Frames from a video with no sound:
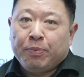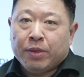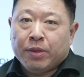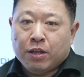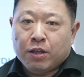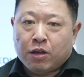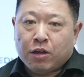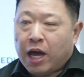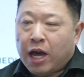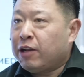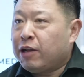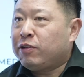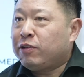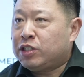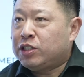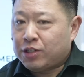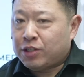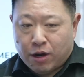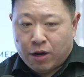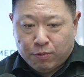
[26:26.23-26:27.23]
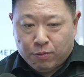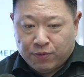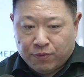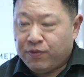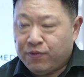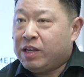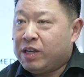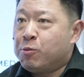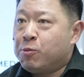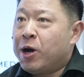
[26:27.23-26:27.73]
You got to start with
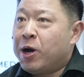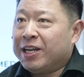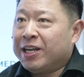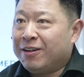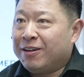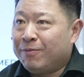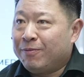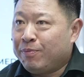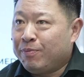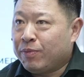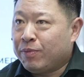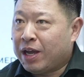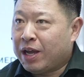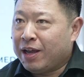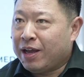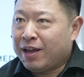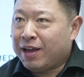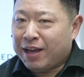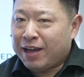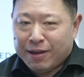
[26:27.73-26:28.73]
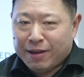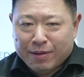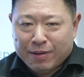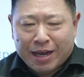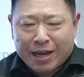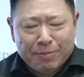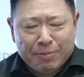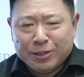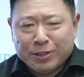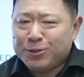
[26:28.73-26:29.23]
V1.
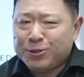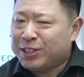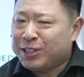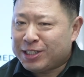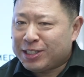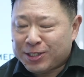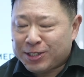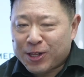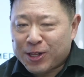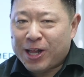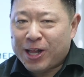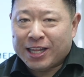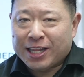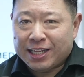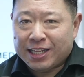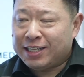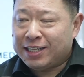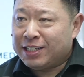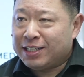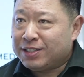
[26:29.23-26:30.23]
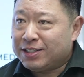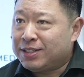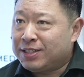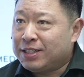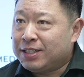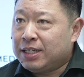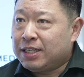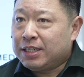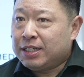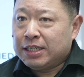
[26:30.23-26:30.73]
I've been using this a lot lately is
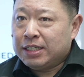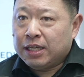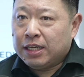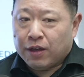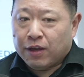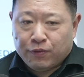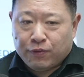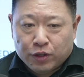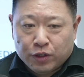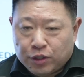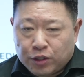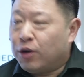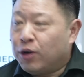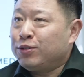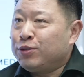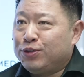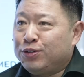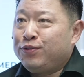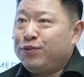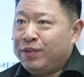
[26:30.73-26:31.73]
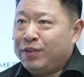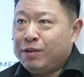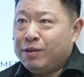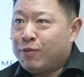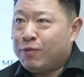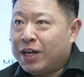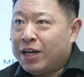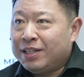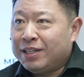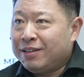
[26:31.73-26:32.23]
if you don't do
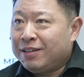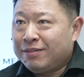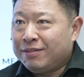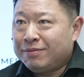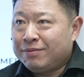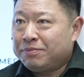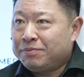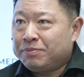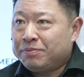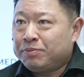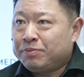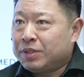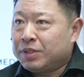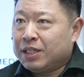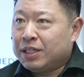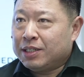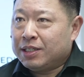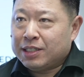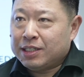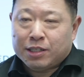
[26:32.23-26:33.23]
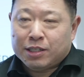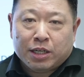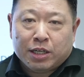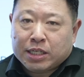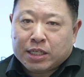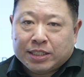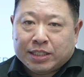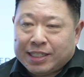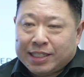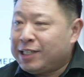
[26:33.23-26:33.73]
V1, it doesn't,
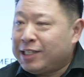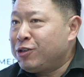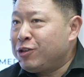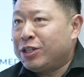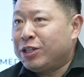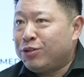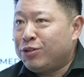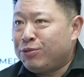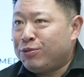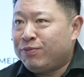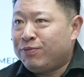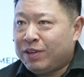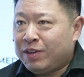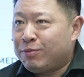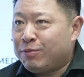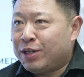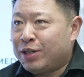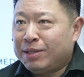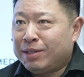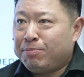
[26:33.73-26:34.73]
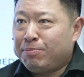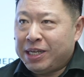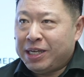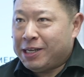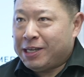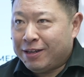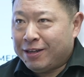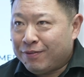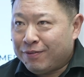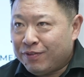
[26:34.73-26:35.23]
because then you can do
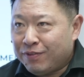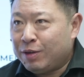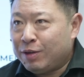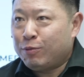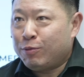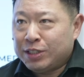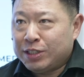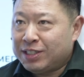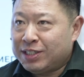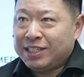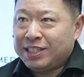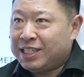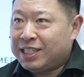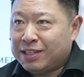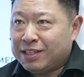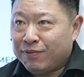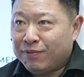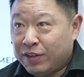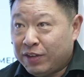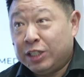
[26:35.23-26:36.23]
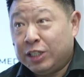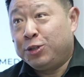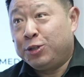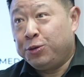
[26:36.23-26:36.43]
V1B, V1C, V2.